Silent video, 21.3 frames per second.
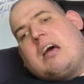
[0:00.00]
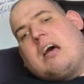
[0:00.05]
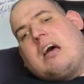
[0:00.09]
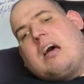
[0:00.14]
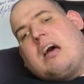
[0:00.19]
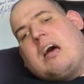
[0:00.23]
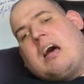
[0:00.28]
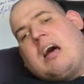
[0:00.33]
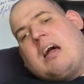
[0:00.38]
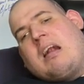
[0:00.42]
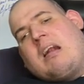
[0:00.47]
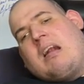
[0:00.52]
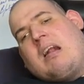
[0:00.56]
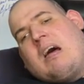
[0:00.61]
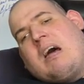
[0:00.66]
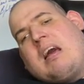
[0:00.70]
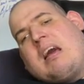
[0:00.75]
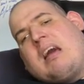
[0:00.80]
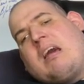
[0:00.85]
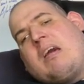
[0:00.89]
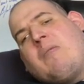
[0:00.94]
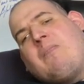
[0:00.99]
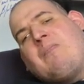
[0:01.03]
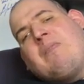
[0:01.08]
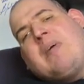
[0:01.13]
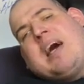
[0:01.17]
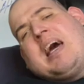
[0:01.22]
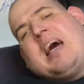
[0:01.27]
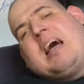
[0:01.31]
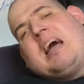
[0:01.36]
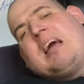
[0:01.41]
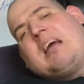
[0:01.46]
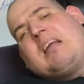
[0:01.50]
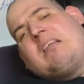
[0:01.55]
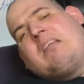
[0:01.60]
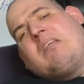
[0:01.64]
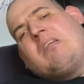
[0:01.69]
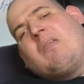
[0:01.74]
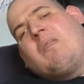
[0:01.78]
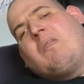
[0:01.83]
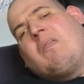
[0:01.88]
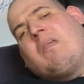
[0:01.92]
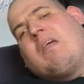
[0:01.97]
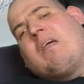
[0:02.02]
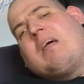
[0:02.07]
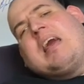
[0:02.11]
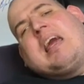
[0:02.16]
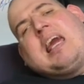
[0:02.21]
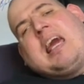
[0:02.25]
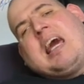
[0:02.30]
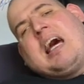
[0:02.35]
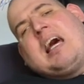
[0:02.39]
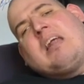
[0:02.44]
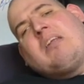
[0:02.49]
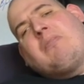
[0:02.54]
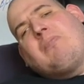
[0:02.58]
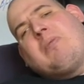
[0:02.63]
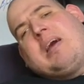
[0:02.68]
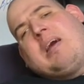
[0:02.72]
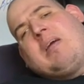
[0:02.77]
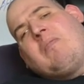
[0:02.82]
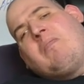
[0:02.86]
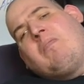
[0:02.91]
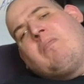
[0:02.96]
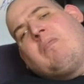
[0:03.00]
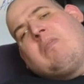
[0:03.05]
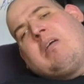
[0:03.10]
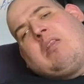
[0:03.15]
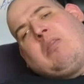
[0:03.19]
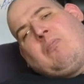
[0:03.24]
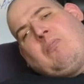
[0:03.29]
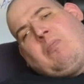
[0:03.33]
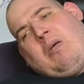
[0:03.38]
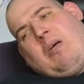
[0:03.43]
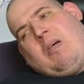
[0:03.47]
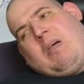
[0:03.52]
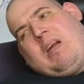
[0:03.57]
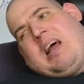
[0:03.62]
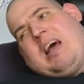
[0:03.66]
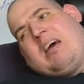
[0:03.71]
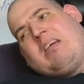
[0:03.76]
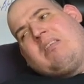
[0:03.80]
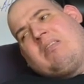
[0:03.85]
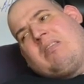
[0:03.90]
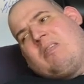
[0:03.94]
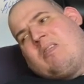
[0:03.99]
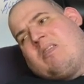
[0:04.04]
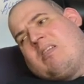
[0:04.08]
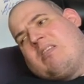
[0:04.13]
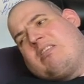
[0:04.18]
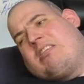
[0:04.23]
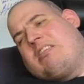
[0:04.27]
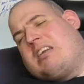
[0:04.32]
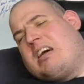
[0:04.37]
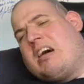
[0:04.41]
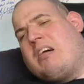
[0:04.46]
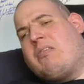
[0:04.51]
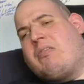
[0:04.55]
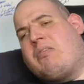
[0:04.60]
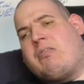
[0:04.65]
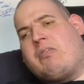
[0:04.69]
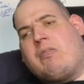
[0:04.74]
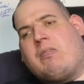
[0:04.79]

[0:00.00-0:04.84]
Unlike compared to what he has been with Brock Lesnar and stuff.